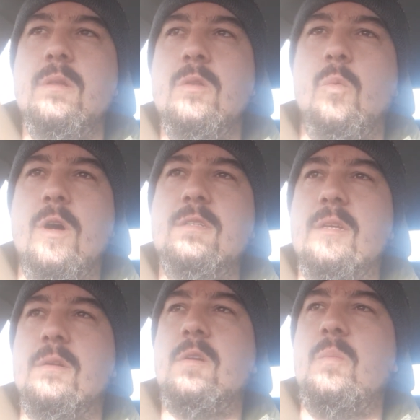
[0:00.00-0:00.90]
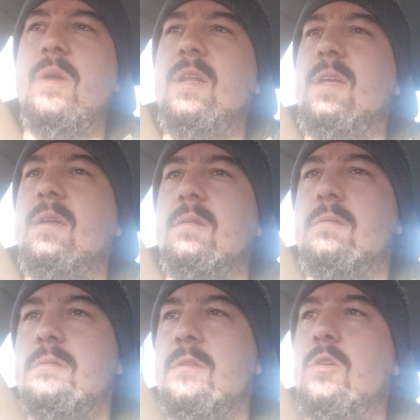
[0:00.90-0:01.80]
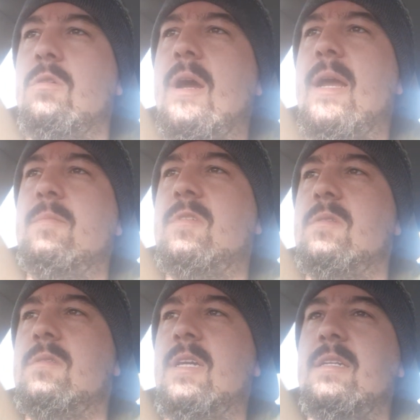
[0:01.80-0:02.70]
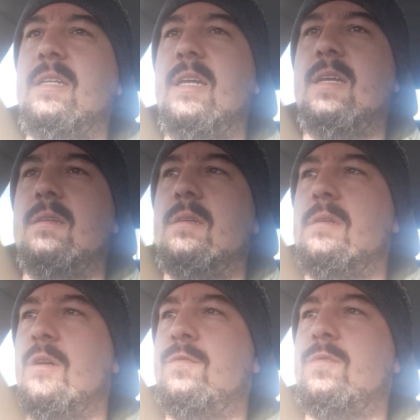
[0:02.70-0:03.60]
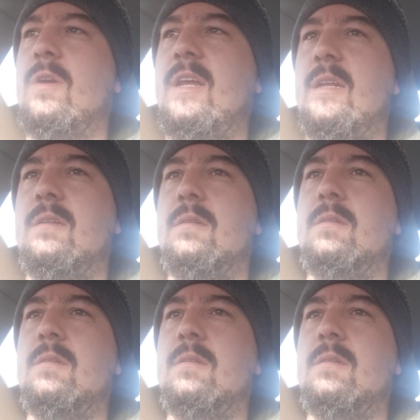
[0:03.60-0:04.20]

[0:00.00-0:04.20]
the ones that are committing the crimes tend to get afraid.